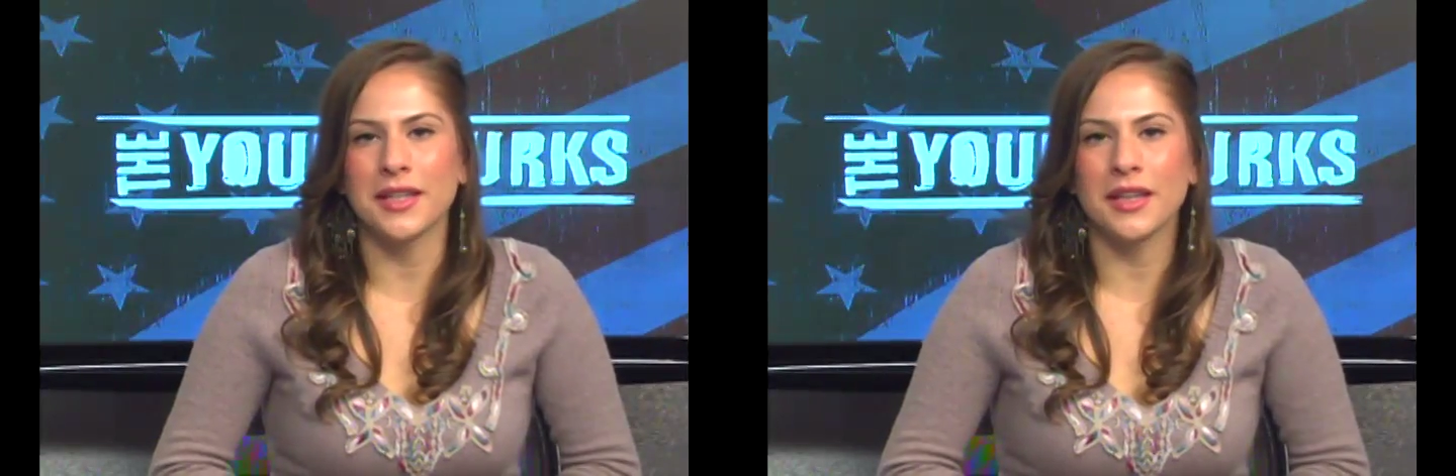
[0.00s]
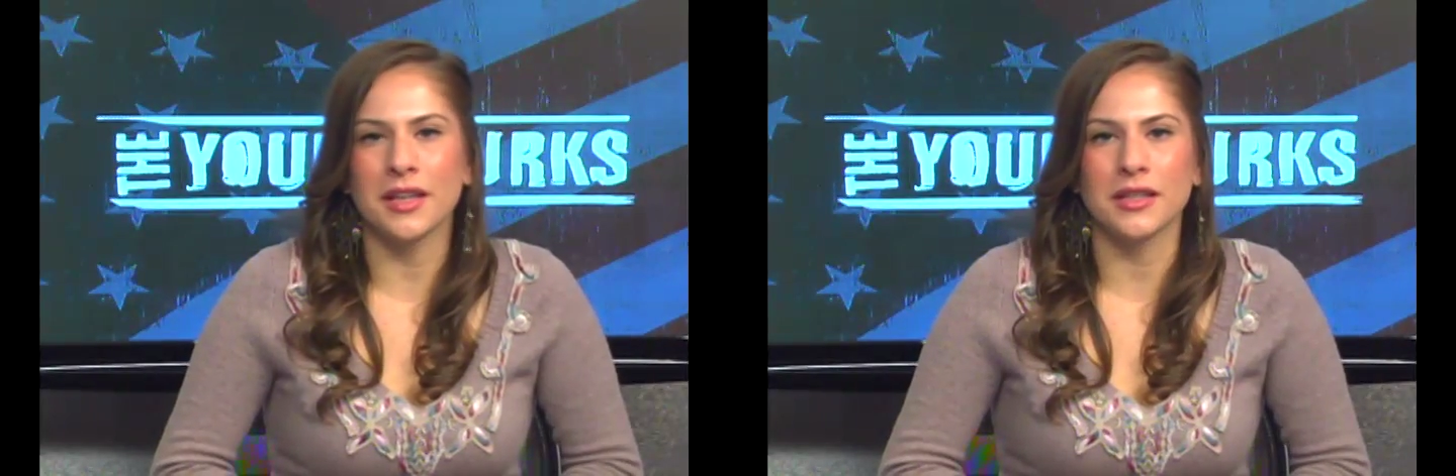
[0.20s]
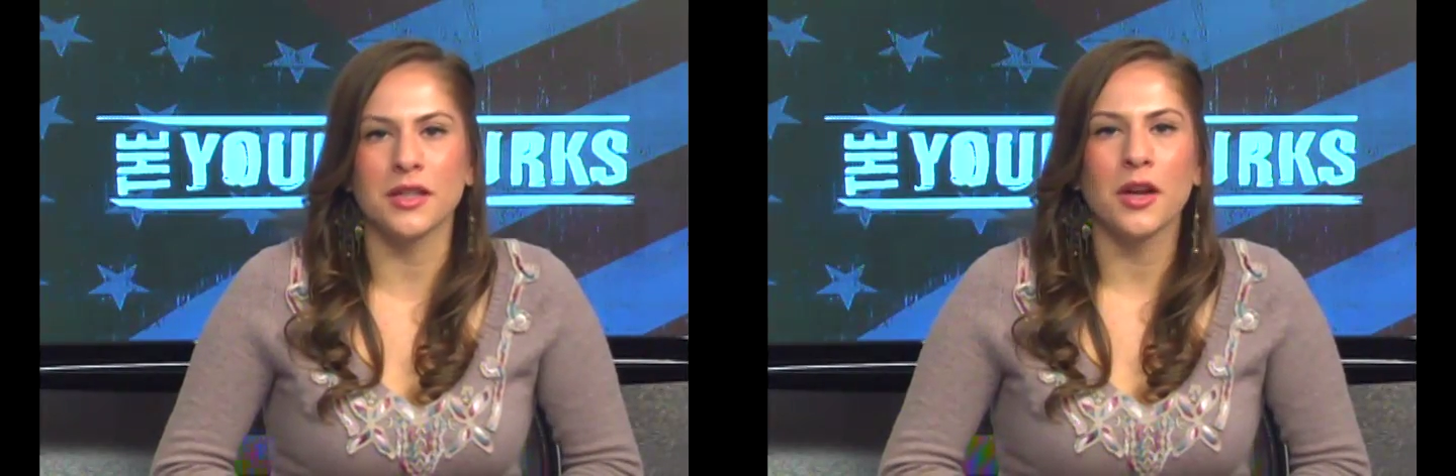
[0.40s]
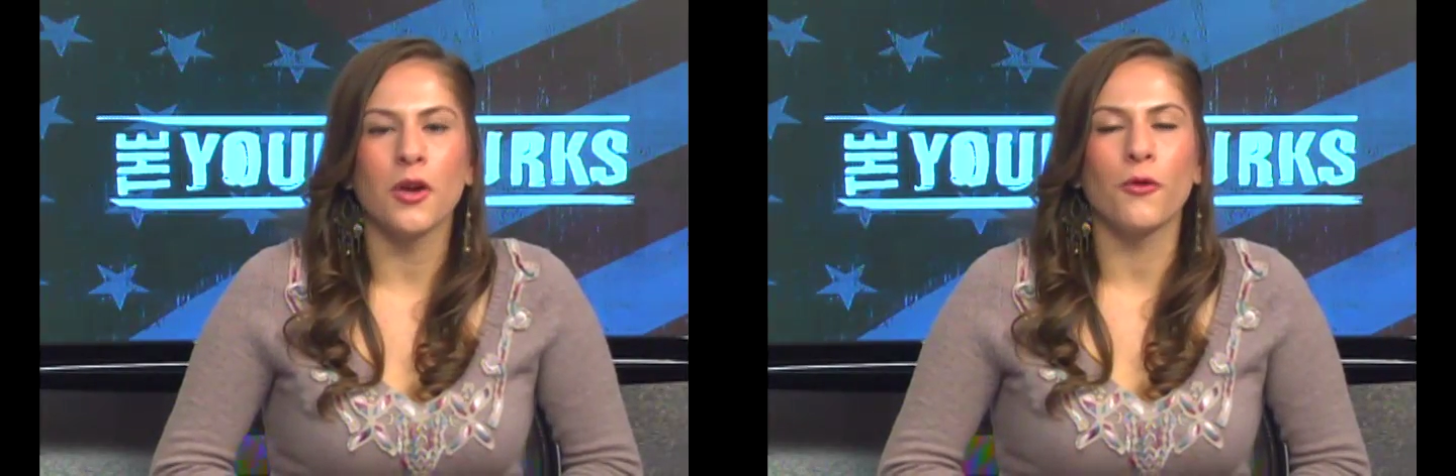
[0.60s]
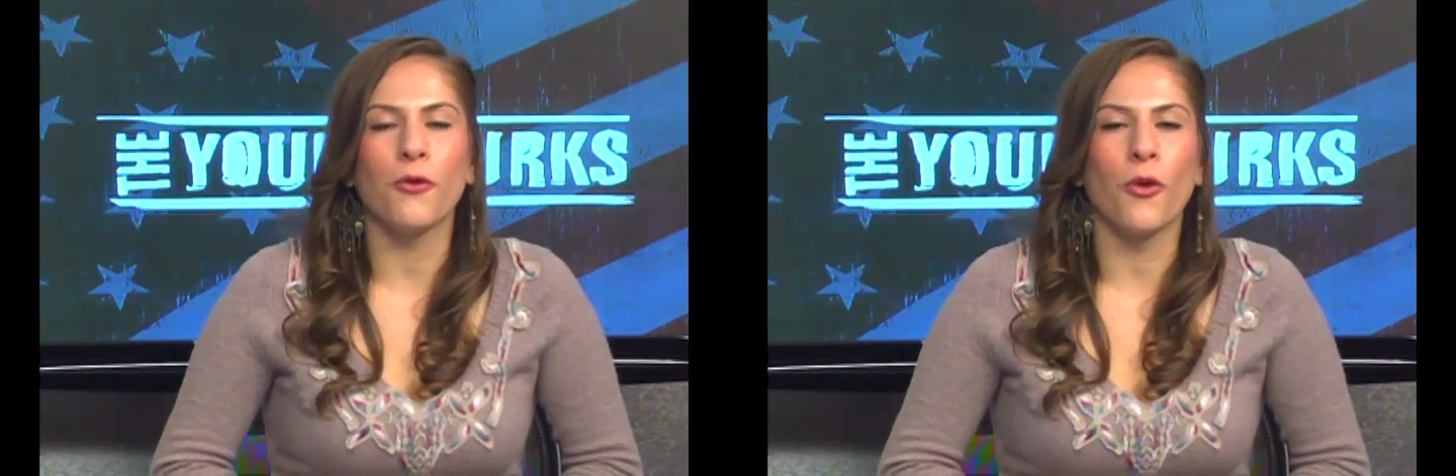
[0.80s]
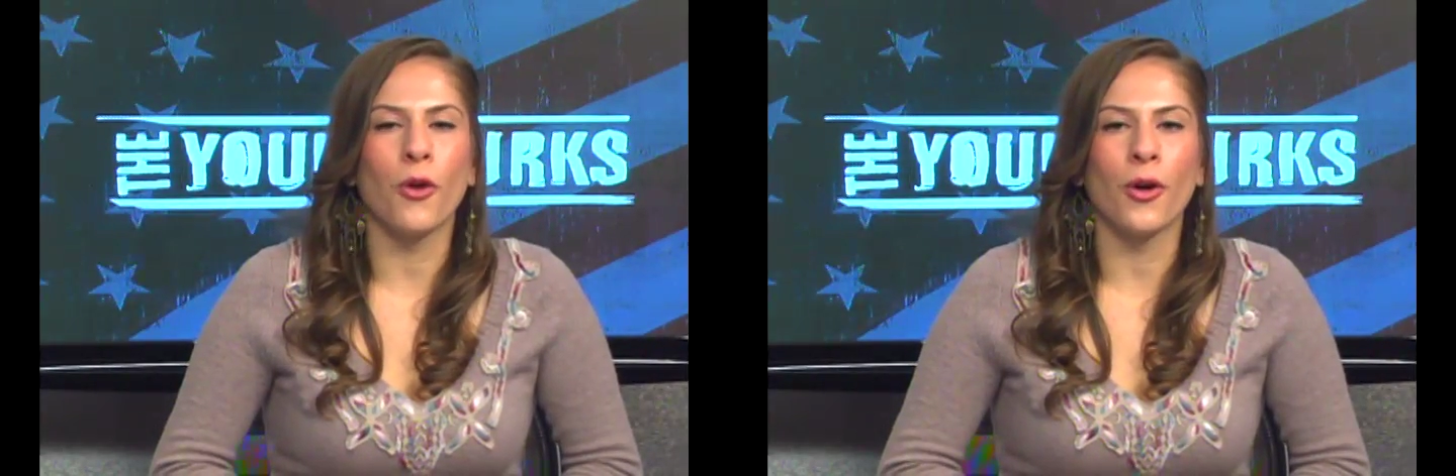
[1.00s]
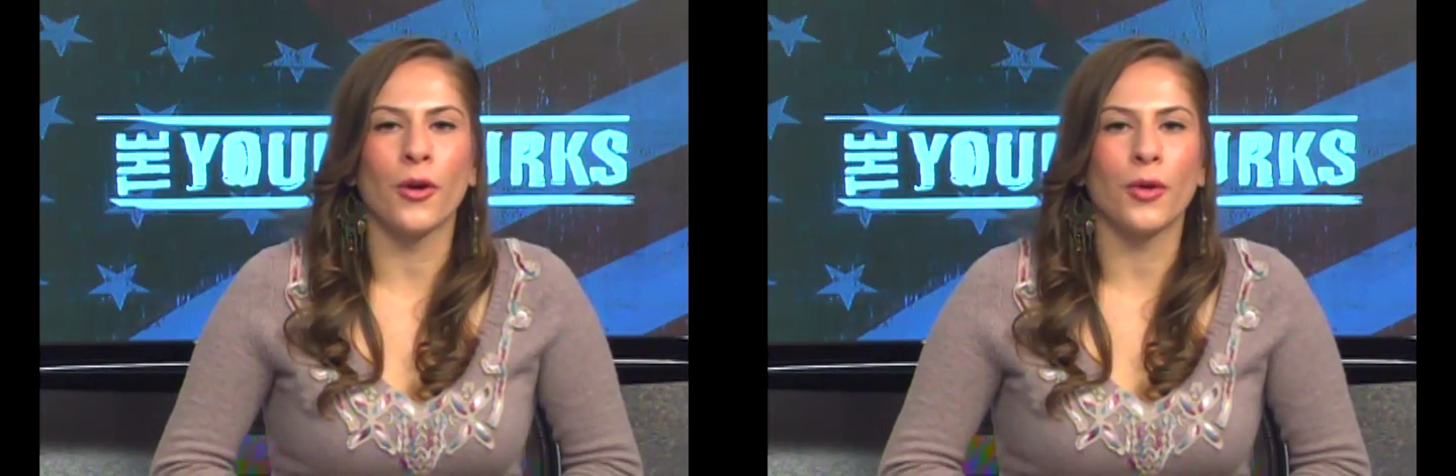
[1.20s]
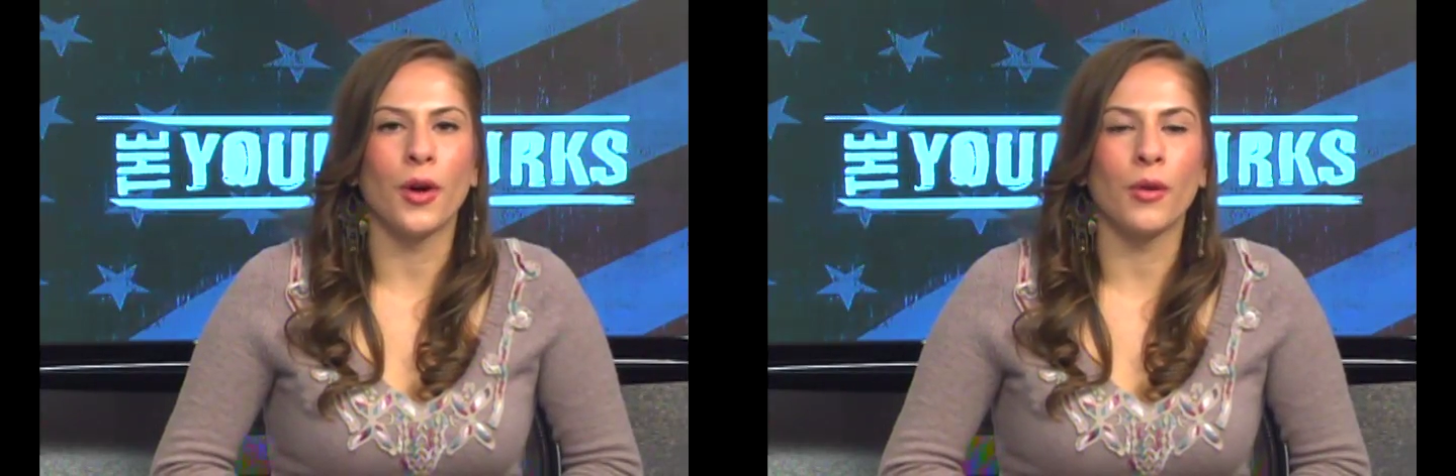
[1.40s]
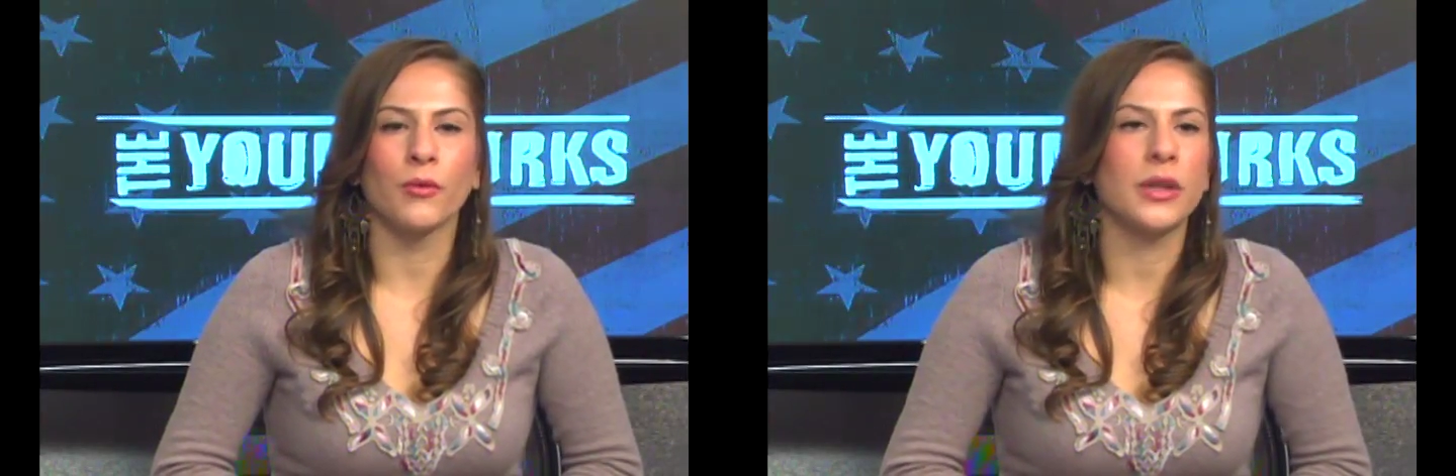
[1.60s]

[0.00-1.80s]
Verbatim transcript: he is for uh,